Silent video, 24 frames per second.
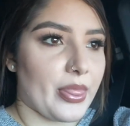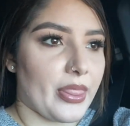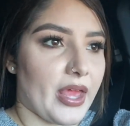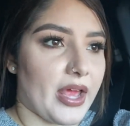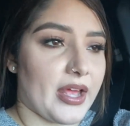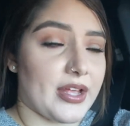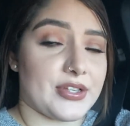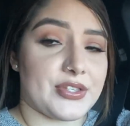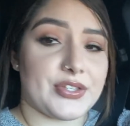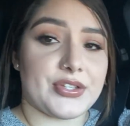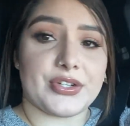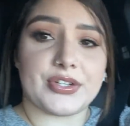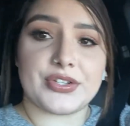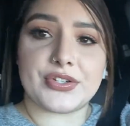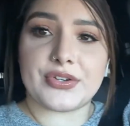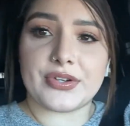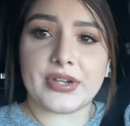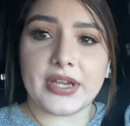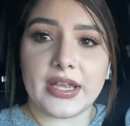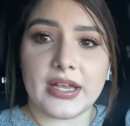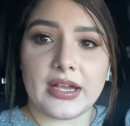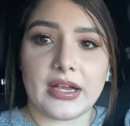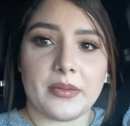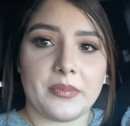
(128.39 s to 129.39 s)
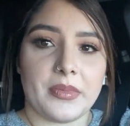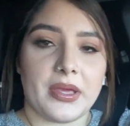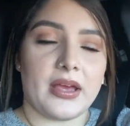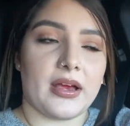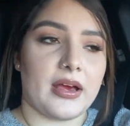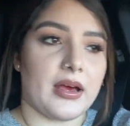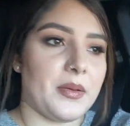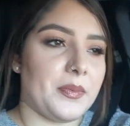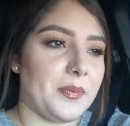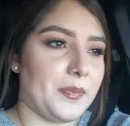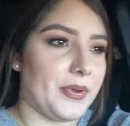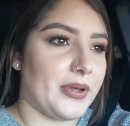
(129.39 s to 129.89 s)
a surgery coming
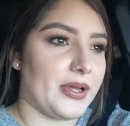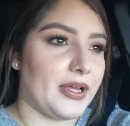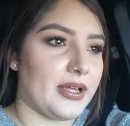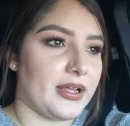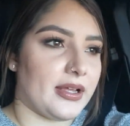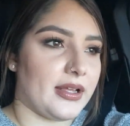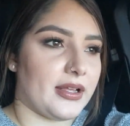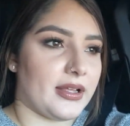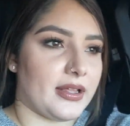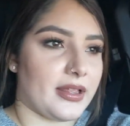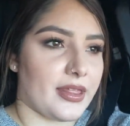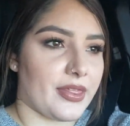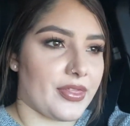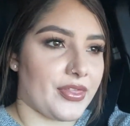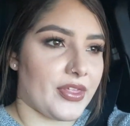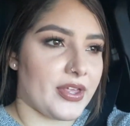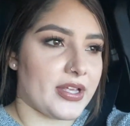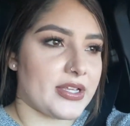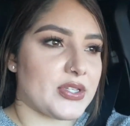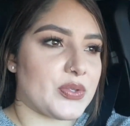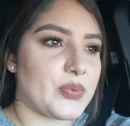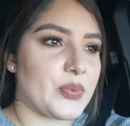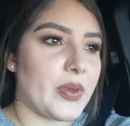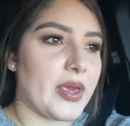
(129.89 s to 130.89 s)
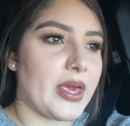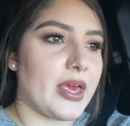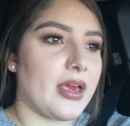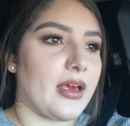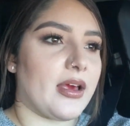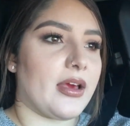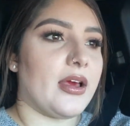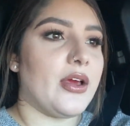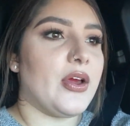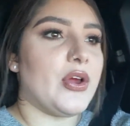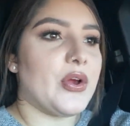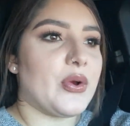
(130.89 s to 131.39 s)
up this week,
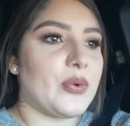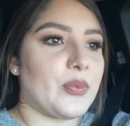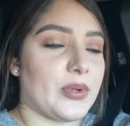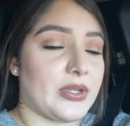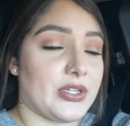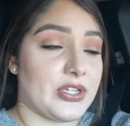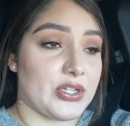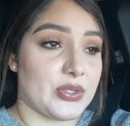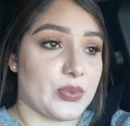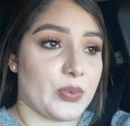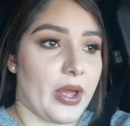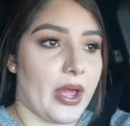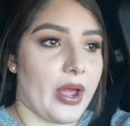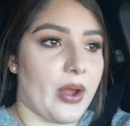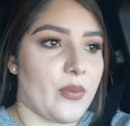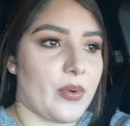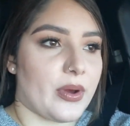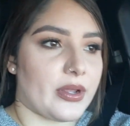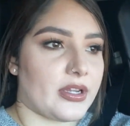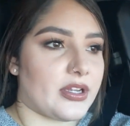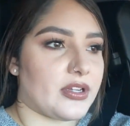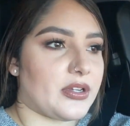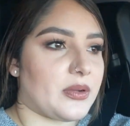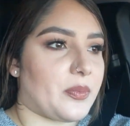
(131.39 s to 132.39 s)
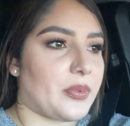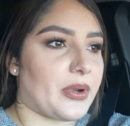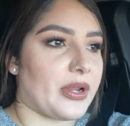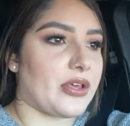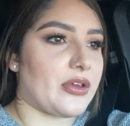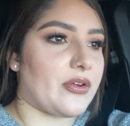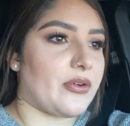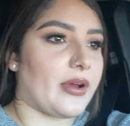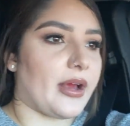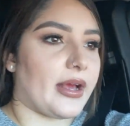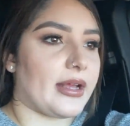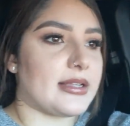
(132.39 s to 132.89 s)
which is why I wanted to bring
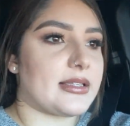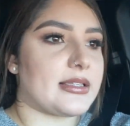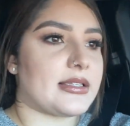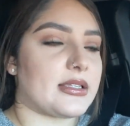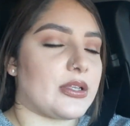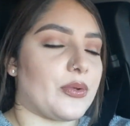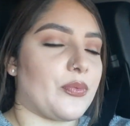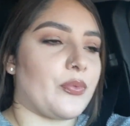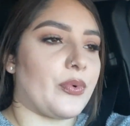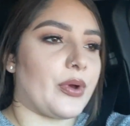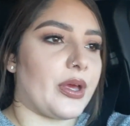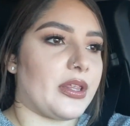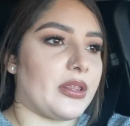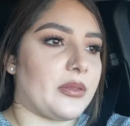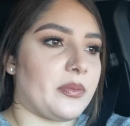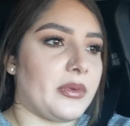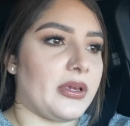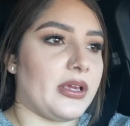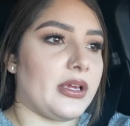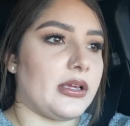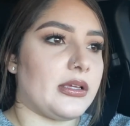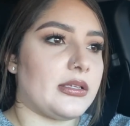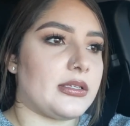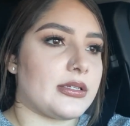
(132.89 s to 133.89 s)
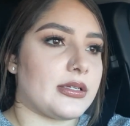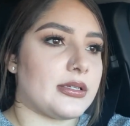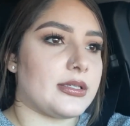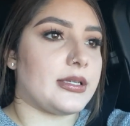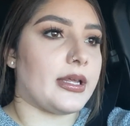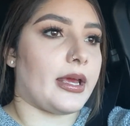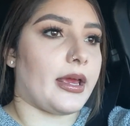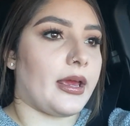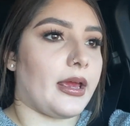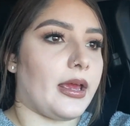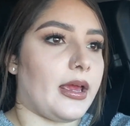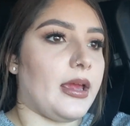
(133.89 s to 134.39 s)
you guys with me
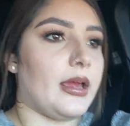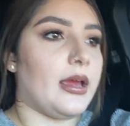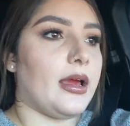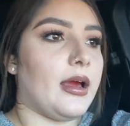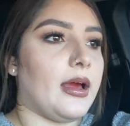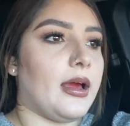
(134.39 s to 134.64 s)
today.